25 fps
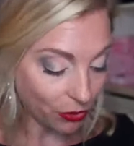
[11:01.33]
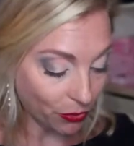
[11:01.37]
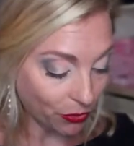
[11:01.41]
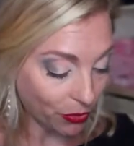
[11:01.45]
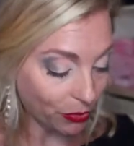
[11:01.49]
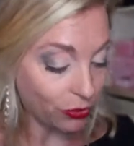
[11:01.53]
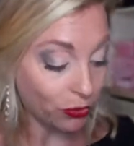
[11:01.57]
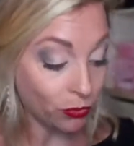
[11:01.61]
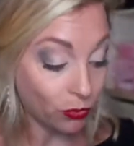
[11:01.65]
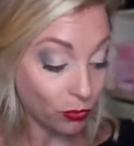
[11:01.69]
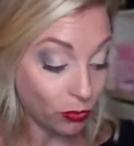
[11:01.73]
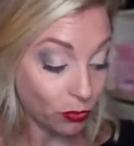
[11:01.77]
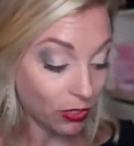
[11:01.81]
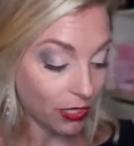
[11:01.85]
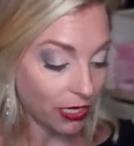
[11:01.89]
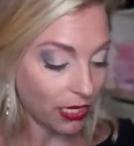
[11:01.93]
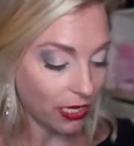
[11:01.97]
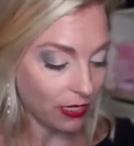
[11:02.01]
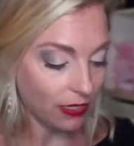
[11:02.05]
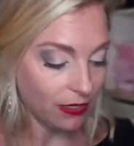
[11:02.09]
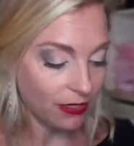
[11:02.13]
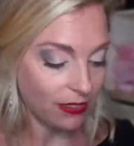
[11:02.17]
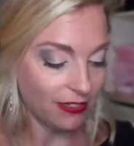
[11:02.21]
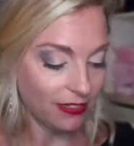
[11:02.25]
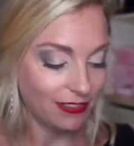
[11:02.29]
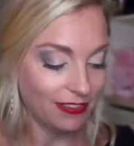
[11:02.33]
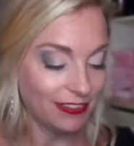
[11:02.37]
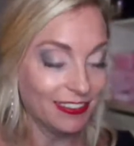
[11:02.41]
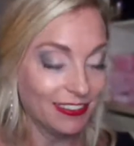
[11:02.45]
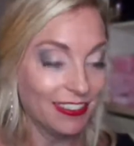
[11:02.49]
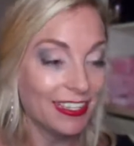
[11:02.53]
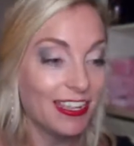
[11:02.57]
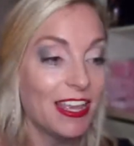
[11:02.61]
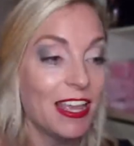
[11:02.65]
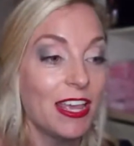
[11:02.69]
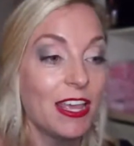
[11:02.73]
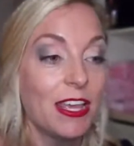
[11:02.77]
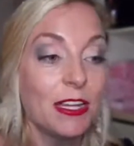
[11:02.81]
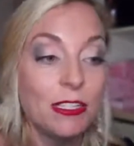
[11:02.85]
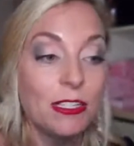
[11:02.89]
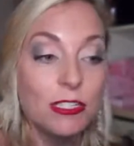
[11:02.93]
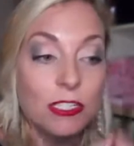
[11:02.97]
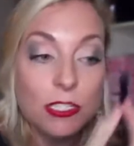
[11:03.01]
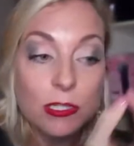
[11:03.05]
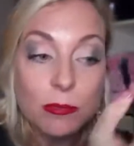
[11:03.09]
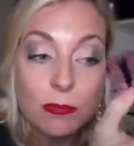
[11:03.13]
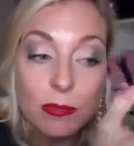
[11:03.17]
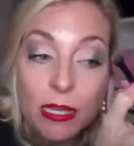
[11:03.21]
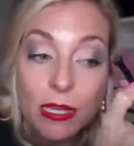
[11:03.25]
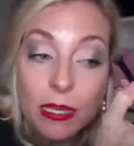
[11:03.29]
in your toolkit
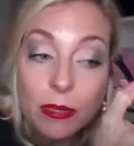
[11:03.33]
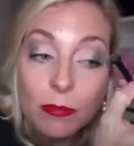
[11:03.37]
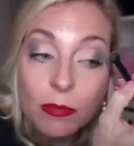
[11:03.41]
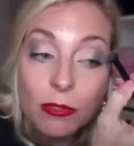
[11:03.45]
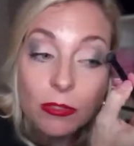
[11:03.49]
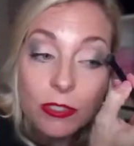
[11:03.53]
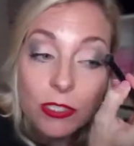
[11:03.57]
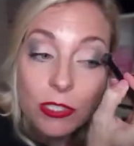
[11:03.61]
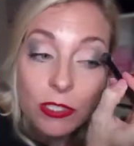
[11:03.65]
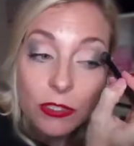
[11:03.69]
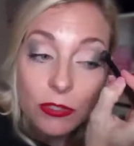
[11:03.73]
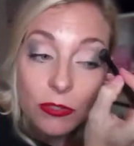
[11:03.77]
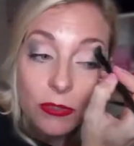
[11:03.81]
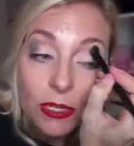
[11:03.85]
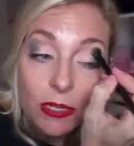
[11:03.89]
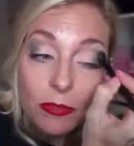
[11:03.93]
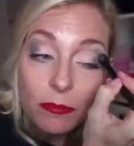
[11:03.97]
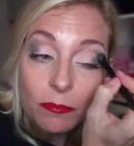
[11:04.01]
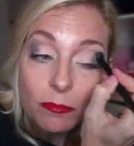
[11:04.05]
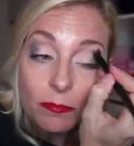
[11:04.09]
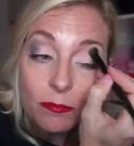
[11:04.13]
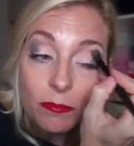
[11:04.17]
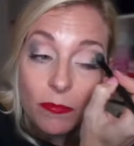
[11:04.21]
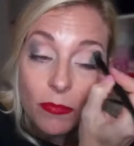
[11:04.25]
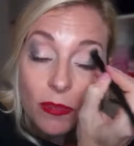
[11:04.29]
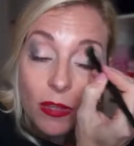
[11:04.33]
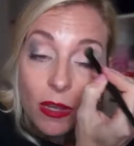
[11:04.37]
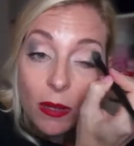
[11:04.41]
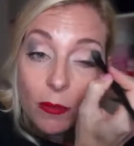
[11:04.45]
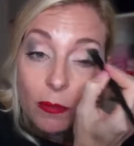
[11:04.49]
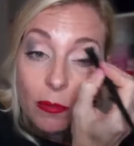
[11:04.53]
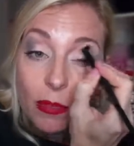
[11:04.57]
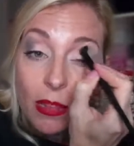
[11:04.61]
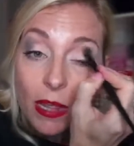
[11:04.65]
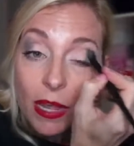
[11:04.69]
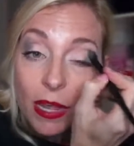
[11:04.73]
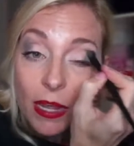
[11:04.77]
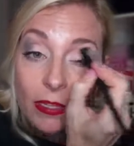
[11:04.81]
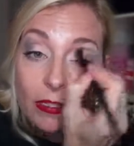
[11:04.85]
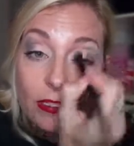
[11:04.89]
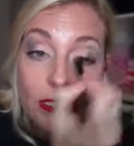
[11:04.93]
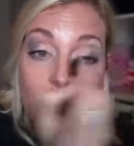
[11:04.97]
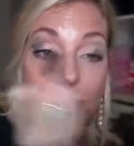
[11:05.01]
to be able to apply.